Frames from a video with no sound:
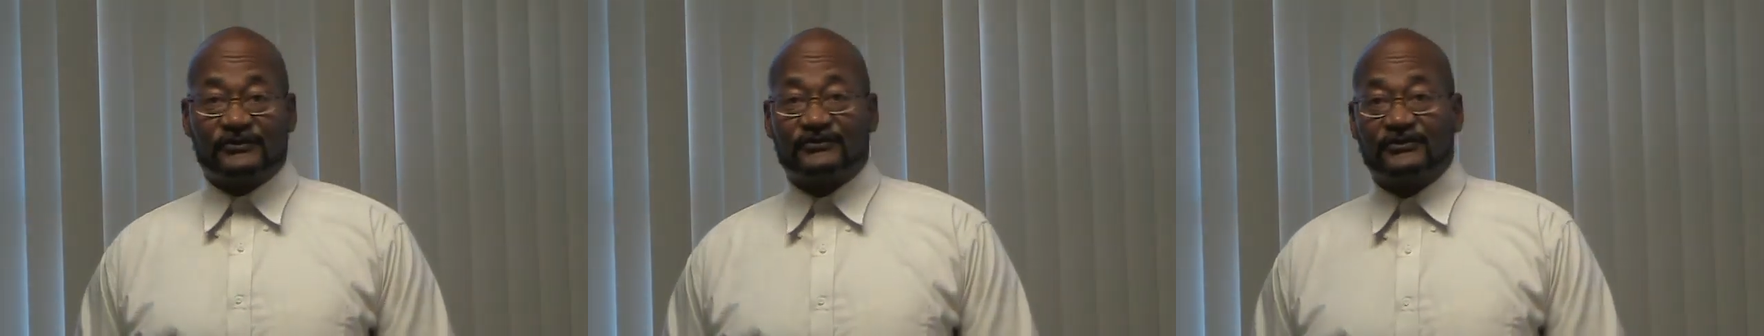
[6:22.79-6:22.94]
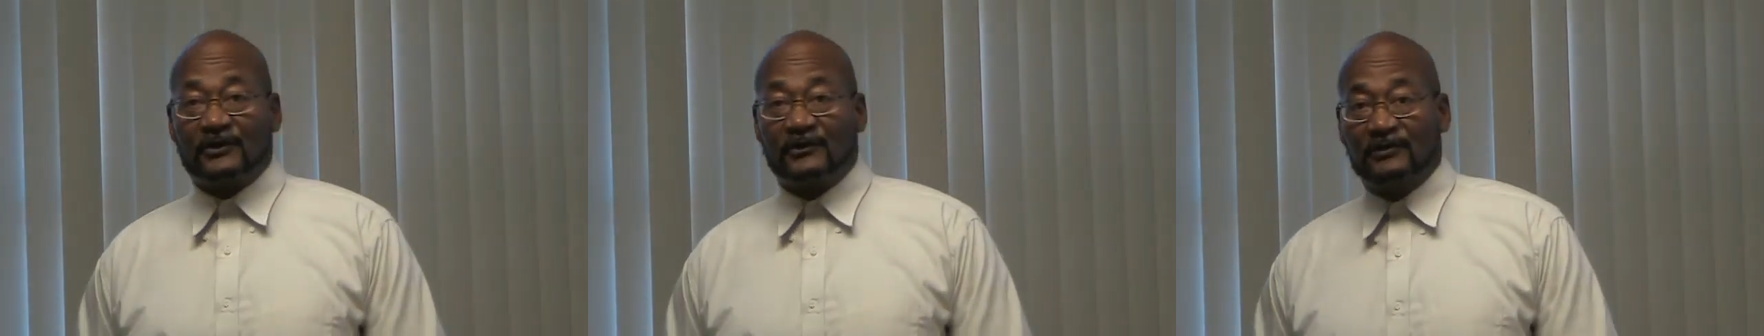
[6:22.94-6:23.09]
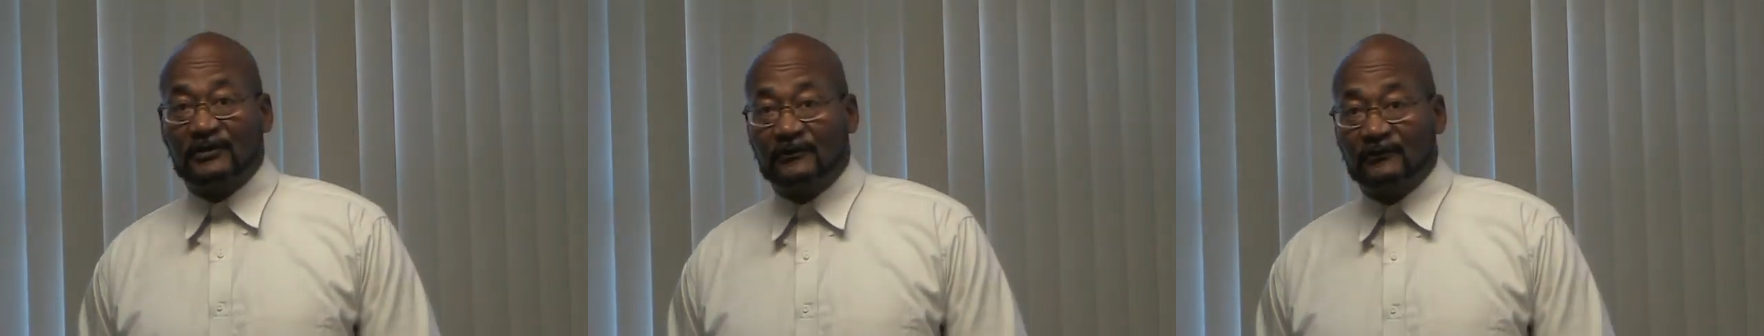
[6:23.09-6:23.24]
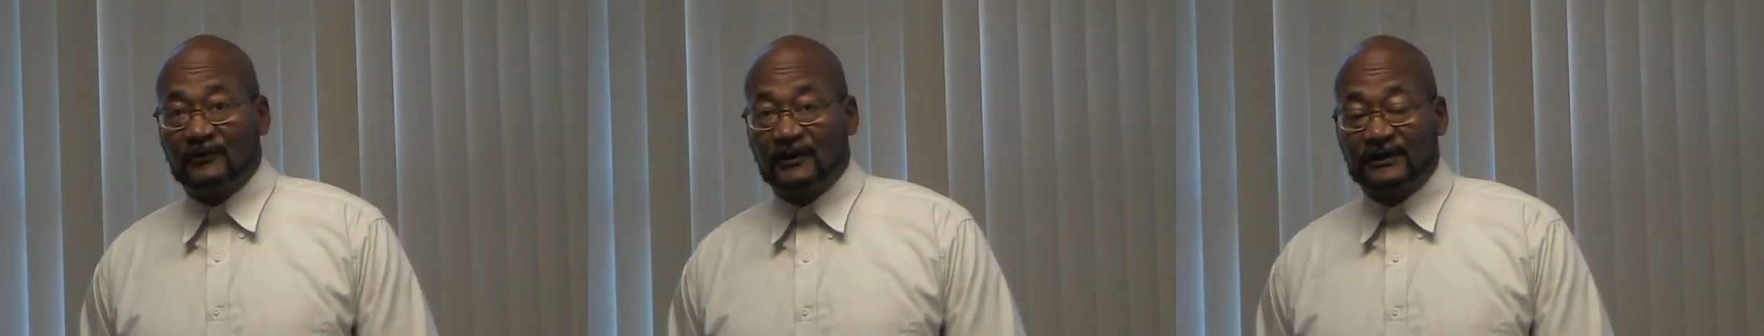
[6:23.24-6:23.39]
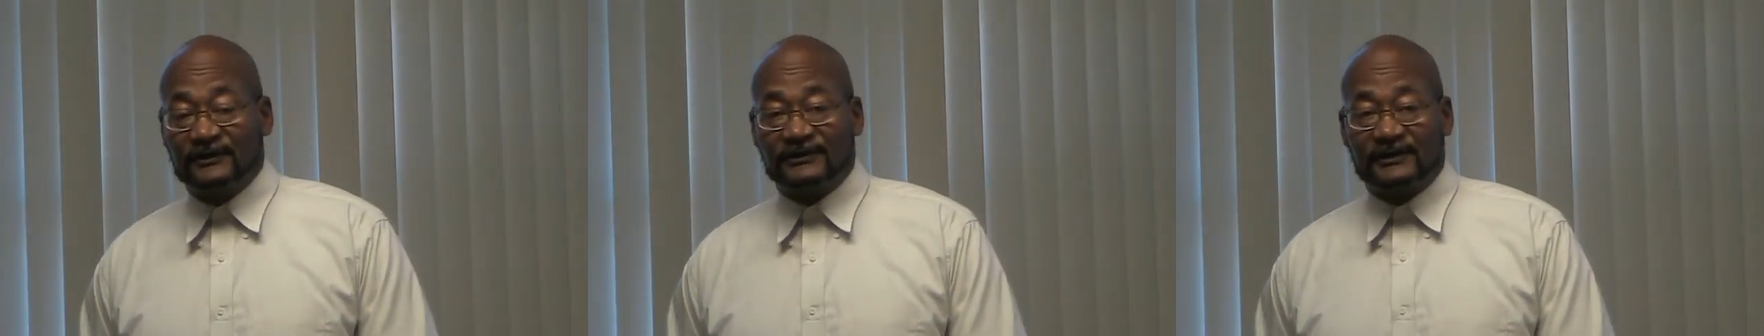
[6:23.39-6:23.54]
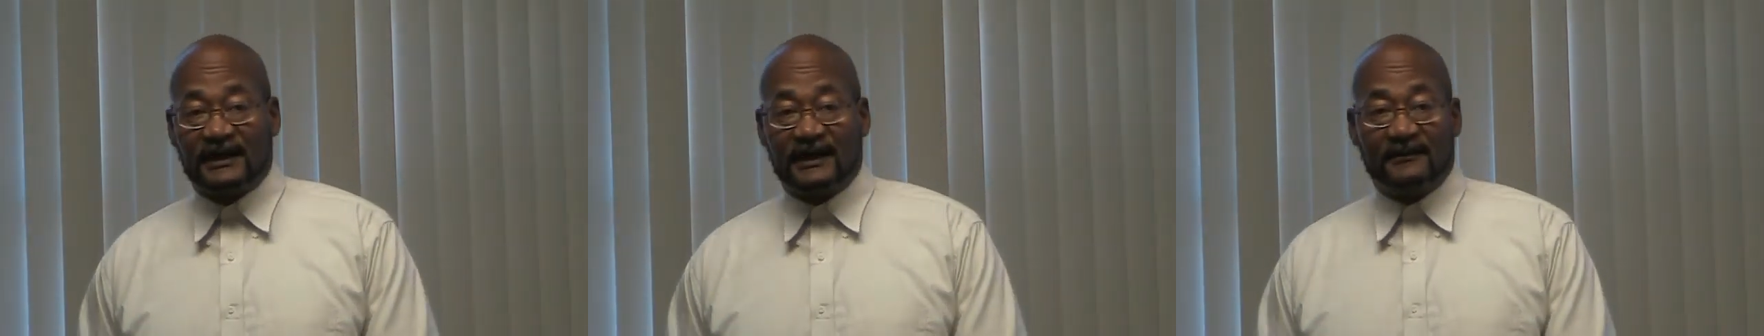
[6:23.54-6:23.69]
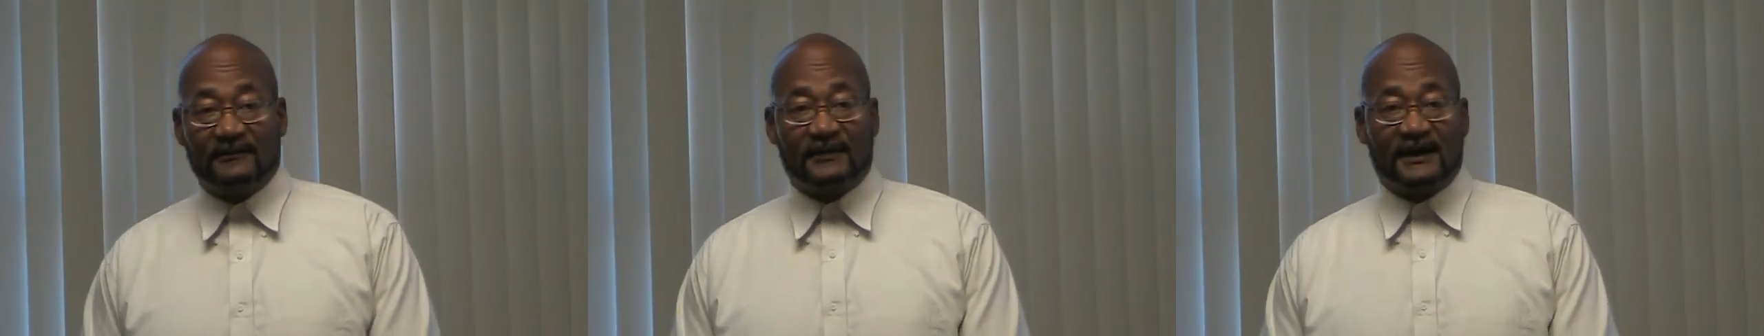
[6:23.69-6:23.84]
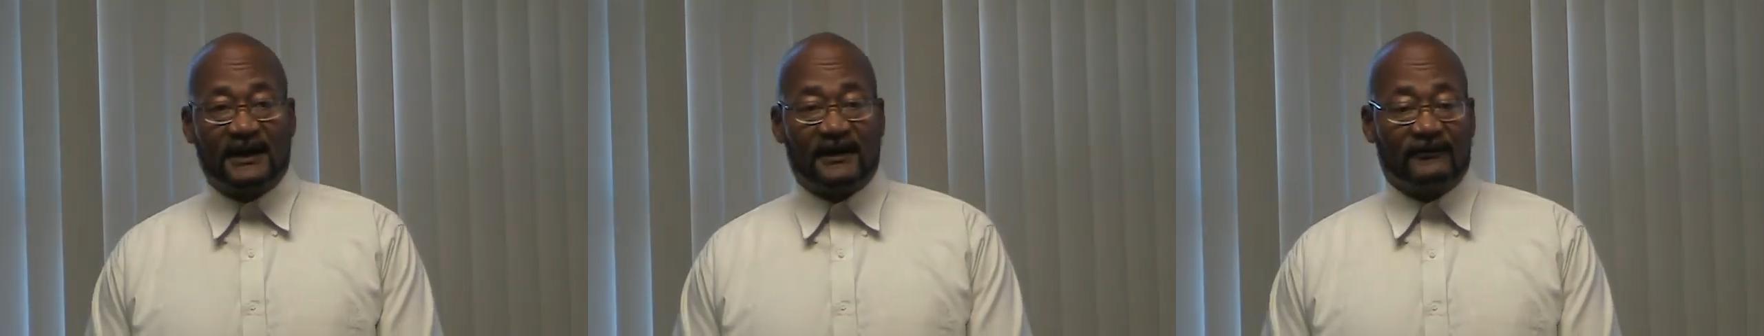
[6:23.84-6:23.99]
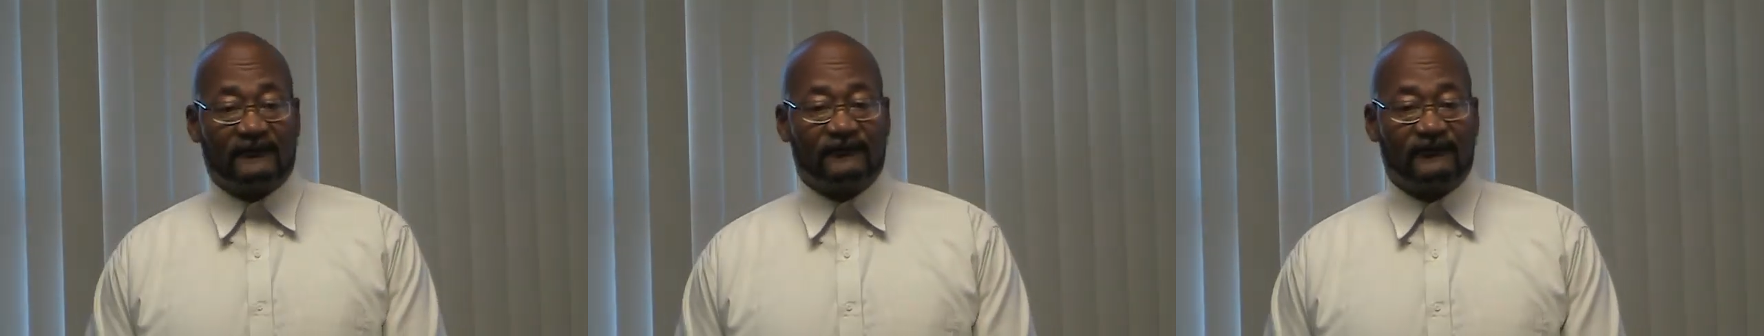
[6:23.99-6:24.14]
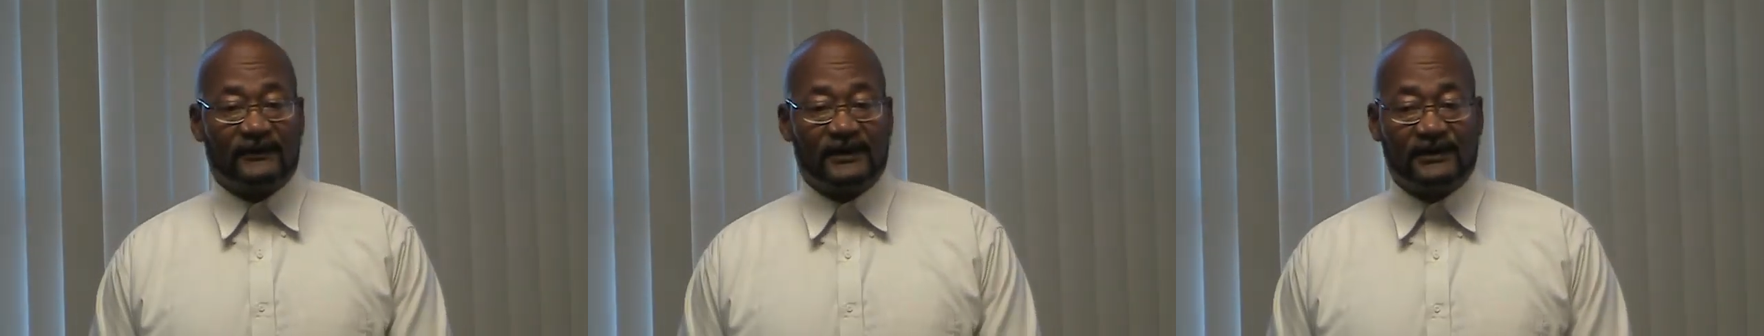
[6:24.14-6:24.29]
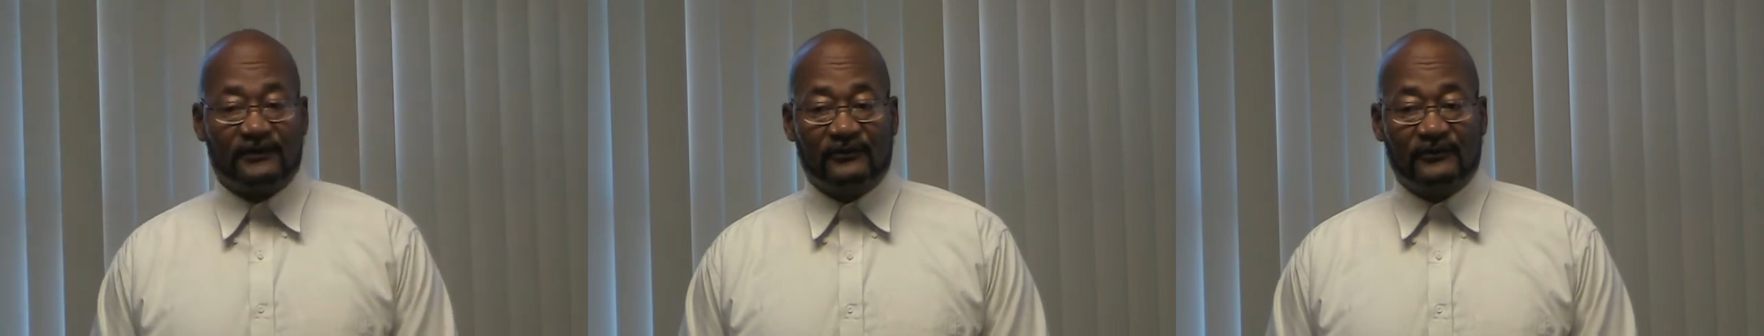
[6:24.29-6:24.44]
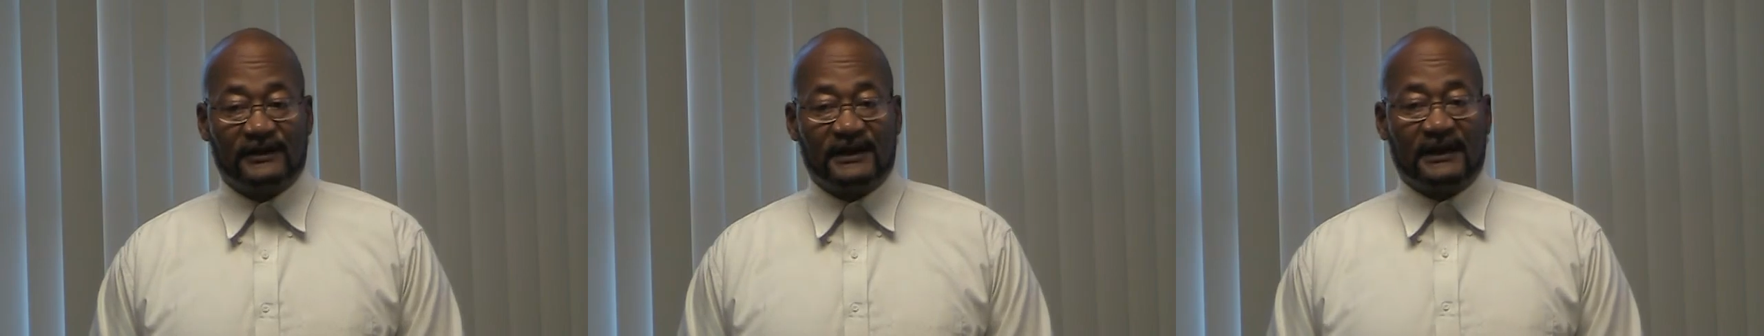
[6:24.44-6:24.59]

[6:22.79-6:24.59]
stolen one time by a friend who